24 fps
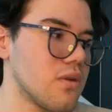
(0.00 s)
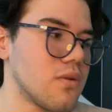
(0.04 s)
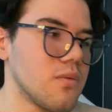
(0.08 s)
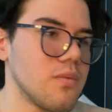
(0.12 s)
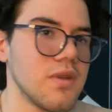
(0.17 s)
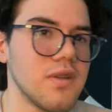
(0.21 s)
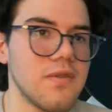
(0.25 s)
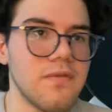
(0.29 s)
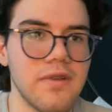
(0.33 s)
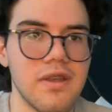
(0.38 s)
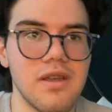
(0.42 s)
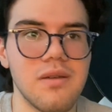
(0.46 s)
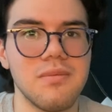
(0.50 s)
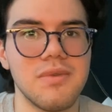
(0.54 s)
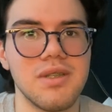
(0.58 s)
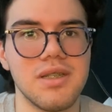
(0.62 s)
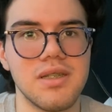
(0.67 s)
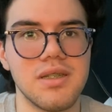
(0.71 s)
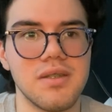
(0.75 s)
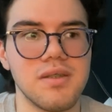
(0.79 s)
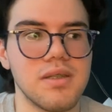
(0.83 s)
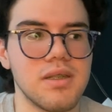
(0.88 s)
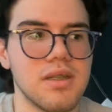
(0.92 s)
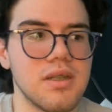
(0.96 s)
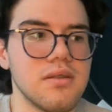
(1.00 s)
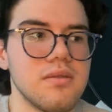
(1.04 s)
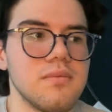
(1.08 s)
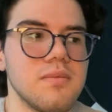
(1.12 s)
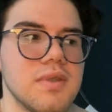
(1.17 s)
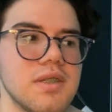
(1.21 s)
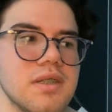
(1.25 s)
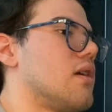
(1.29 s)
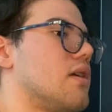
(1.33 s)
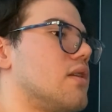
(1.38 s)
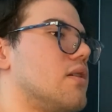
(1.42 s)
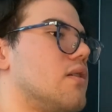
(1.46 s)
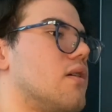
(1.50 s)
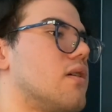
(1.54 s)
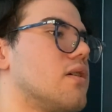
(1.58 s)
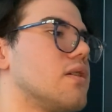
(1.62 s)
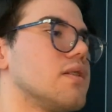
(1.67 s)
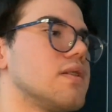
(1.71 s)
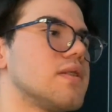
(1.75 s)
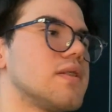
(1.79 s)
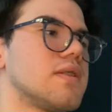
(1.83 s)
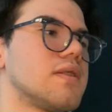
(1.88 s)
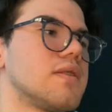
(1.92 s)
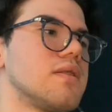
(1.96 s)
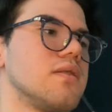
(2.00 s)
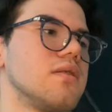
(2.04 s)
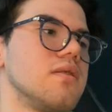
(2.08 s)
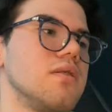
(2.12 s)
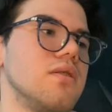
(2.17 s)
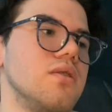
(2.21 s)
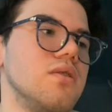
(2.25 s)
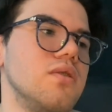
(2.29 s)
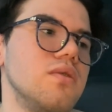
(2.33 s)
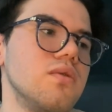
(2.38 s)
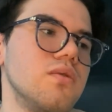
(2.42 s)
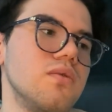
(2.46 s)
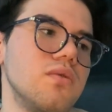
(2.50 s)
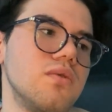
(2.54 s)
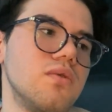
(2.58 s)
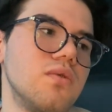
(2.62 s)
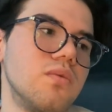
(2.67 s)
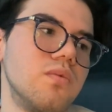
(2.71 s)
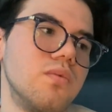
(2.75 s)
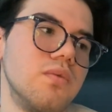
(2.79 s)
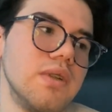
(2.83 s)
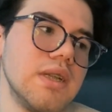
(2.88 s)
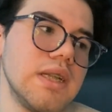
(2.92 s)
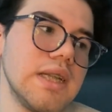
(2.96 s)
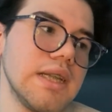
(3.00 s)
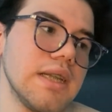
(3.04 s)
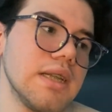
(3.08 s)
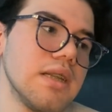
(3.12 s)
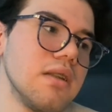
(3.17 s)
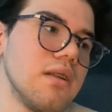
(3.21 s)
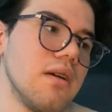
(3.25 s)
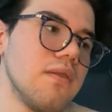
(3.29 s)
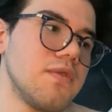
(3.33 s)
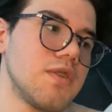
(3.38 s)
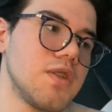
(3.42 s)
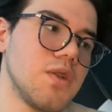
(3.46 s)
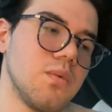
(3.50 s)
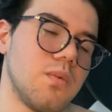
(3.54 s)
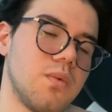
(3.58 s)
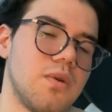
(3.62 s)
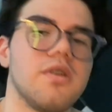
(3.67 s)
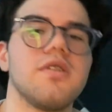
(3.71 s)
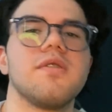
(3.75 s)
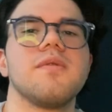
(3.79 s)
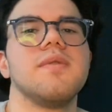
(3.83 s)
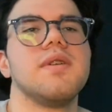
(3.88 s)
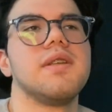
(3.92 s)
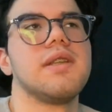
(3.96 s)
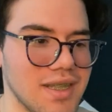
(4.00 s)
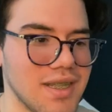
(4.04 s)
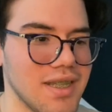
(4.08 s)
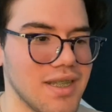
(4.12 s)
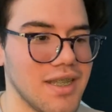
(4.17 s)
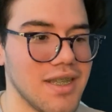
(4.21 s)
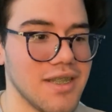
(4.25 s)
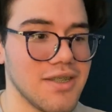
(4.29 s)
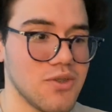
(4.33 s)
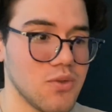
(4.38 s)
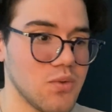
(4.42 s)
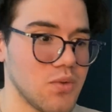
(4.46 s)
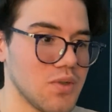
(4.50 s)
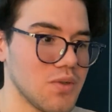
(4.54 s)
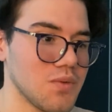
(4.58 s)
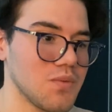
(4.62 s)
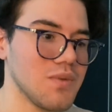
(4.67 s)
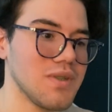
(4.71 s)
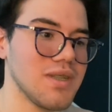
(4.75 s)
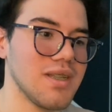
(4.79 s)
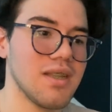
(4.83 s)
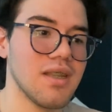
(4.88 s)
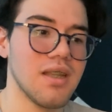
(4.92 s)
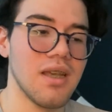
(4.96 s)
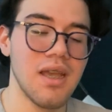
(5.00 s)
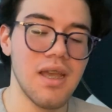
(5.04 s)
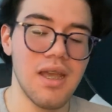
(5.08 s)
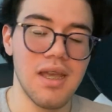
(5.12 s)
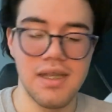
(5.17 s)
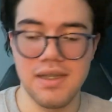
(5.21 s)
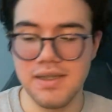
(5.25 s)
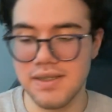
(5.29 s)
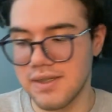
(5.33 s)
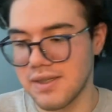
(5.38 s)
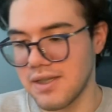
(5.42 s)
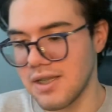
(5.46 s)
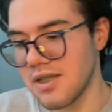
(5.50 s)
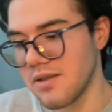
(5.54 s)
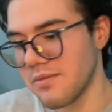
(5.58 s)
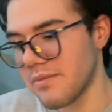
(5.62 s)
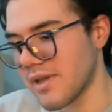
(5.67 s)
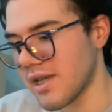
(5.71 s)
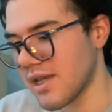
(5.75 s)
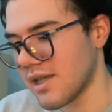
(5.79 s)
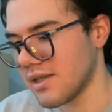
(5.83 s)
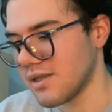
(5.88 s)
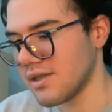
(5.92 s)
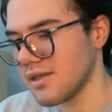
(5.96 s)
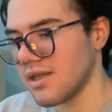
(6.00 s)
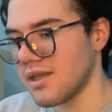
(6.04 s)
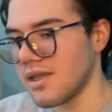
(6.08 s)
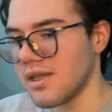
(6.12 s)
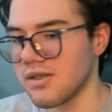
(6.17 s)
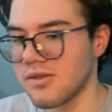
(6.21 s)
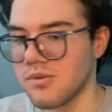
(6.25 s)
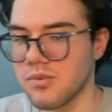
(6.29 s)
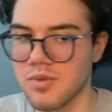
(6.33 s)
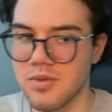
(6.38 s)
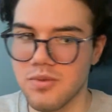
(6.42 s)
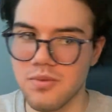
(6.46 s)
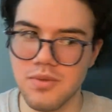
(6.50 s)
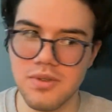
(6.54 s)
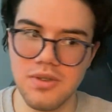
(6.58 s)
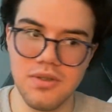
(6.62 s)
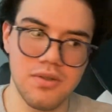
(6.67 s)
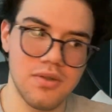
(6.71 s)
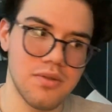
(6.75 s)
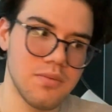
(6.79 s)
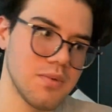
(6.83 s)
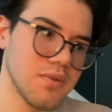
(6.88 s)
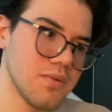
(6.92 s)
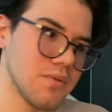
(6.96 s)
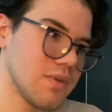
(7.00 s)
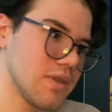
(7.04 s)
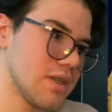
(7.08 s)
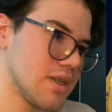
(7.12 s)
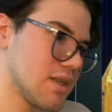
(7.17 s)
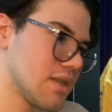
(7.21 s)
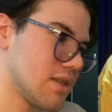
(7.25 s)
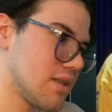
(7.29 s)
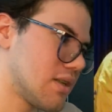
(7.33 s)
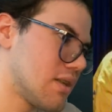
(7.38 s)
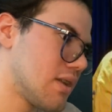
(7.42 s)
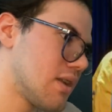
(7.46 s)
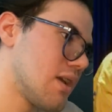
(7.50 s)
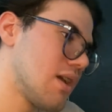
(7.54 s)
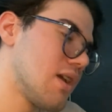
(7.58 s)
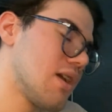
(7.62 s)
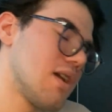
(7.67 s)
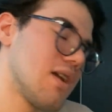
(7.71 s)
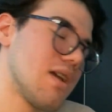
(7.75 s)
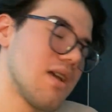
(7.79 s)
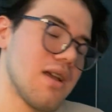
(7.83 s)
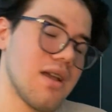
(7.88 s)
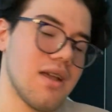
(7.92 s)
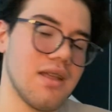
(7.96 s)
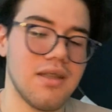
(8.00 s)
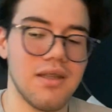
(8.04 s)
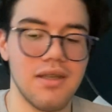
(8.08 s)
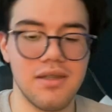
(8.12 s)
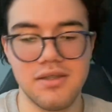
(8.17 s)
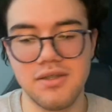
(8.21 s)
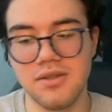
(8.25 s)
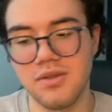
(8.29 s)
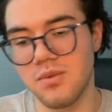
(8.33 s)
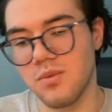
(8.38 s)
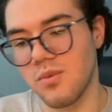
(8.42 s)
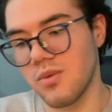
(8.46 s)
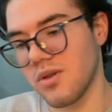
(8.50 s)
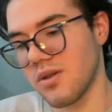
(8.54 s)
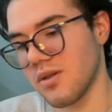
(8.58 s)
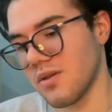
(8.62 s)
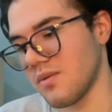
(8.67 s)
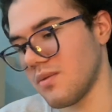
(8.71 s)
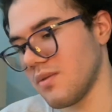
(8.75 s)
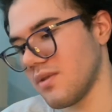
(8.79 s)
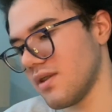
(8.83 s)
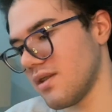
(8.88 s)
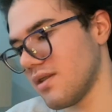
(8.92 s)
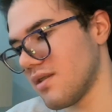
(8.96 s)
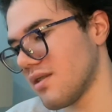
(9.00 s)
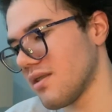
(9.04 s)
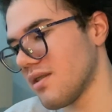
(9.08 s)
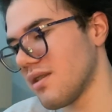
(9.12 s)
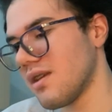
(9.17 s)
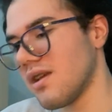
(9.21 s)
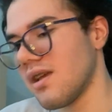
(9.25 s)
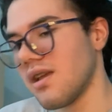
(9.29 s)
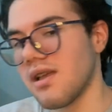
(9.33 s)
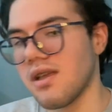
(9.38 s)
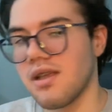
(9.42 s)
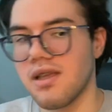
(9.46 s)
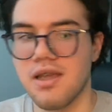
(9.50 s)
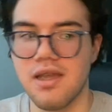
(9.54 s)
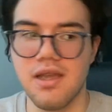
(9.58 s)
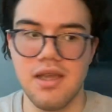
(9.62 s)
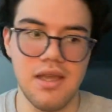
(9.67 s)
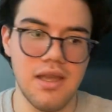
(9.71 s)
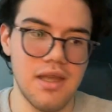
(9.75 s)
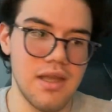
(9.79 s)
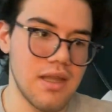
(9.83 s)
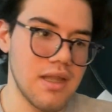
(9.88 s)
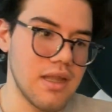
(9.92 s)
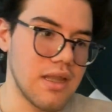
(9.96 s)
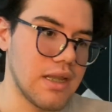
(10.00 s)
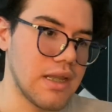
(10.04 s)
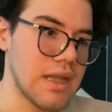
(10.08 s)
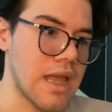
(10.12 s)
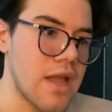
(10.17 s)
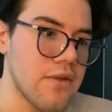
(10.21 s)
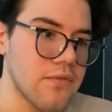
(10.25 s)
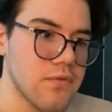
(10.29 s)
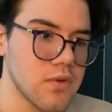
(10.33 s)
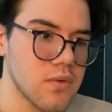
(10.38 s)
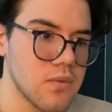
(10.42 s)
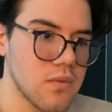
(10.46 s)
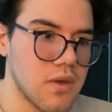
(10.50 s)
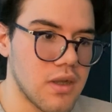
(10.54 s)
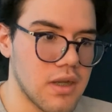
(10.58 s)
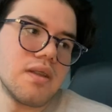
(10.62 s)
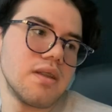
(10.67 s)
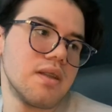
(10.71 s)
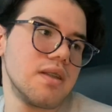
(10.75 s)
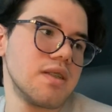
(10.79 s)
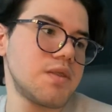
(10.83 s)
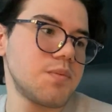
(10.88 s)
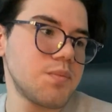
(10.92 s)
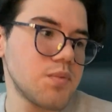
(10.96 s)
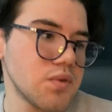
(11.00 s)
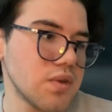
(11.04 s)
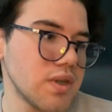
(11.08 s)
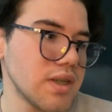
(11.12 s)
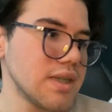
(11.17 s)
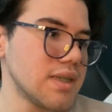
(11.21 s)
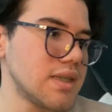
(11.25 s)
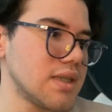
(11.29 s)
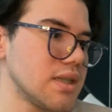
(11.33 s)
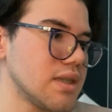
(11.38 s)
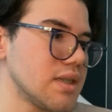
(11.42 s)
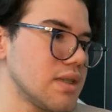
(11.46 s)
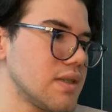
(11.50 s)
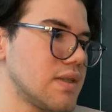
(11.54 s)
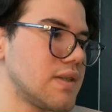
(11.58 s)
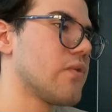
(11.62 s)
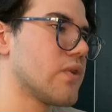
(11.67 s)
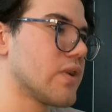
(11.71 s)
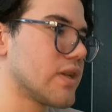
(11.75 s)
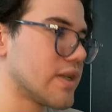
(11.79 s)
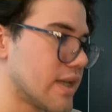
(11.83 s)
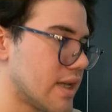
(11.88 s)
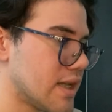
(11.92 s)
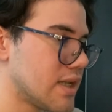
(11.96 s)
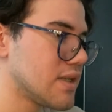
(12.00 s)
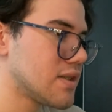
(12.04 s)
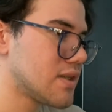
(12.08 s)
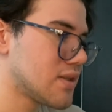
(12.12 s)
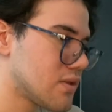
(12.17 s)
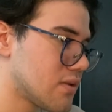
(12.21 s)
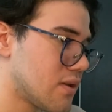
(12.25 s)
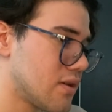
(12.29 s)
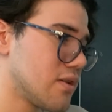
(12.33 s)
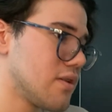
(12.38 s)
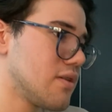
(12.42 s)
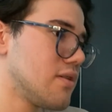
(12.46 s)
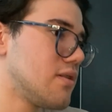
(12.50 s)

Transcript: with family sometimes. An artist you'd really love to work with. I like to work with Ski Mask. I like to work with Trippie Redd. I like to work with everyone. Inspirations for getting started